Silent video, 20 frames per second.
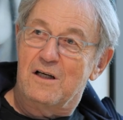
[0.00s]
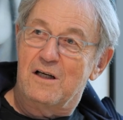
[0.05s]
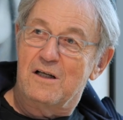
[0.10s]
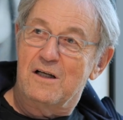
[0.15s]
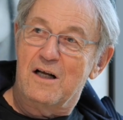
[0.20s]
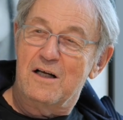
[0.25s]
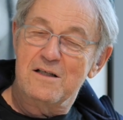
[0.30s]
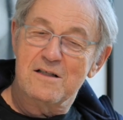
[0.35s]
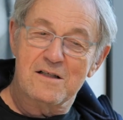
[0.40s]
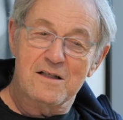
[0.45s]

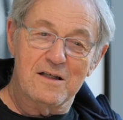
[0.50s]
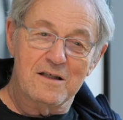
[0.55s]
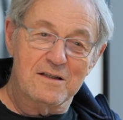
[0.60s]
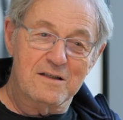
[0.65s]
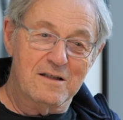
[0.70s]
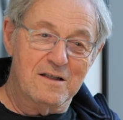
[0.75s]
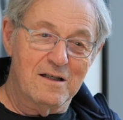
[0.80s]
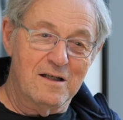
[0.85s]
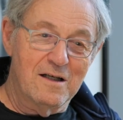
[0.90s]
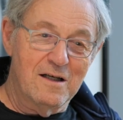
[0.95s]
And I
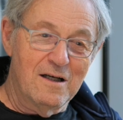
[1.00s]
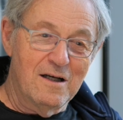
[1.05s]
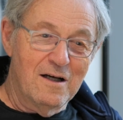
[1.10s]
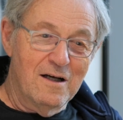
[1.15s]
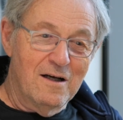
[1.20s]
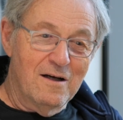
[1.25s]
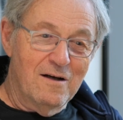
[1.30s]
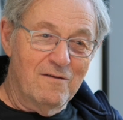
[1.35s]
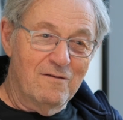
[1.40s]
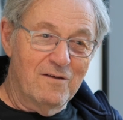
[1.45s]
said,
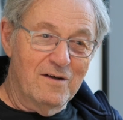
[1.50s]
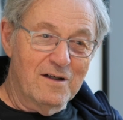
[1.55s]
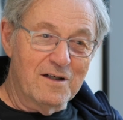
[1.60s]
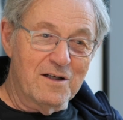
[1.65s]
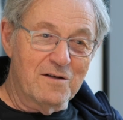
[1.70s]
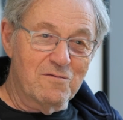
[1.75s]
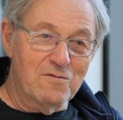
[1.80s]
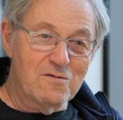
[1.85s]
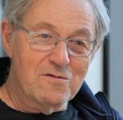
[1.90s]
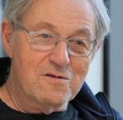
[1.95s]
well,
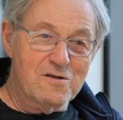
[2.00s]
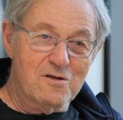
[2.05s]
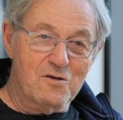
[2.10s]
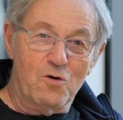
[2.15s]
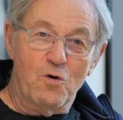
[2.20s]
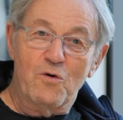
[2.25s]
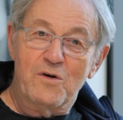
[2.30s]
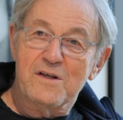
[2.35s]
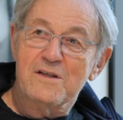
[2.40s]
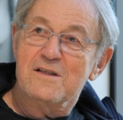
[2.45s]
it was
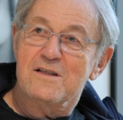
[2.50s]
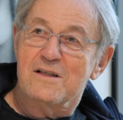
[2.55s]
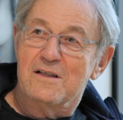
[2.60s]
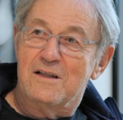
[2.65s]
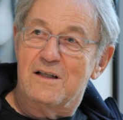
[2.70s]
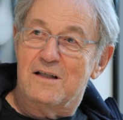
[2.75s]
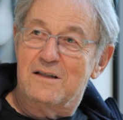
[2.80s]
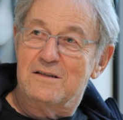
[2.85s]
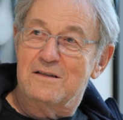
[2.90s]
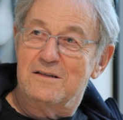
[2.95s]

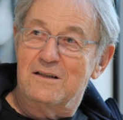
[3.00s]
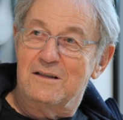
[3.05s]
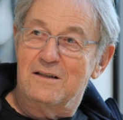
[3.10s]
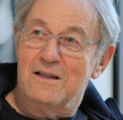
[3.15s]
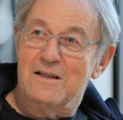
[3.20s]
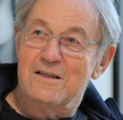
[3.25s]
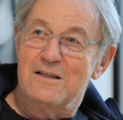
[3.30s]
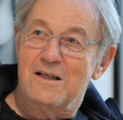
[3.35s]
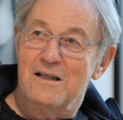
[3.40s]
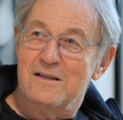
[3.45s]
coincidence. And then
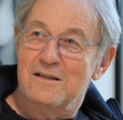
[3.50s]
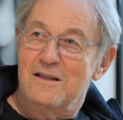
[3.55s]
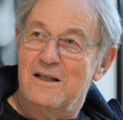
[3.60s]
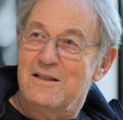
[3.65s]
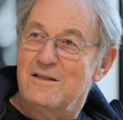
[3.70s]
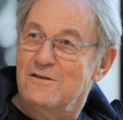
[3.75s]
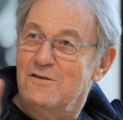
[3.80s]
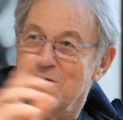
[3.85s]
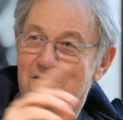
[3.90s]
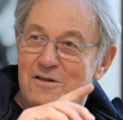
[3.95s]
he said,
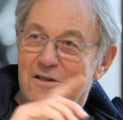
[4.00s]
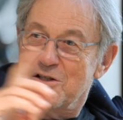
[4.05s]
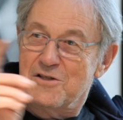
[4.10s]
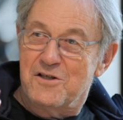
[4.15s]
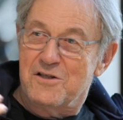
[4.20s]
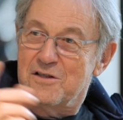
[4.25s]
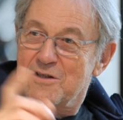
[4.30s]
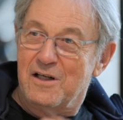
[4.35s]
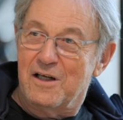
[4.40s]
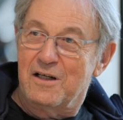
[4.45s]
there's not such
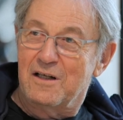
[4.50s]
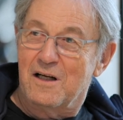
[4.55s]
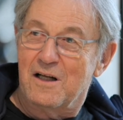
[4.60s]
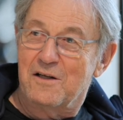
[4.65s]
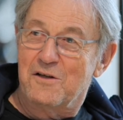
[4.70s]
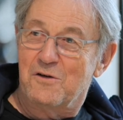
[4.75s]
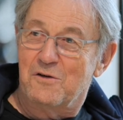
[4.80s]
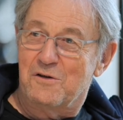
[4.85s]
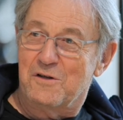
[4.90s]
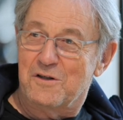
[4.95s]
a thing
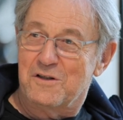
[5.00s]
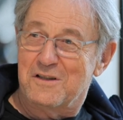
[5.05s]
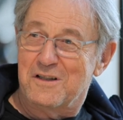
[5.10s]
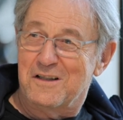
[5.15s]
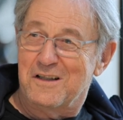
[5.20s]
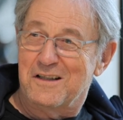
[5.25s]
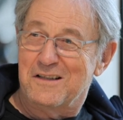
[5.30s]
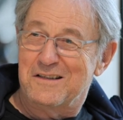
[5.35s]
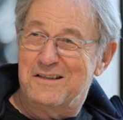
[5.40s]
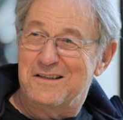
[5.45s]
like
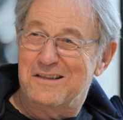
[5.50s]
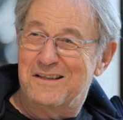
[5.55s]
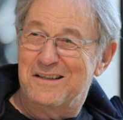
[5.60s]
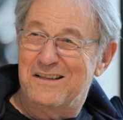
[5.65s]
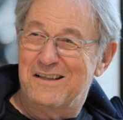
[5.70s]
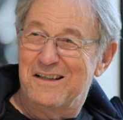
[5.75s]
coincidence.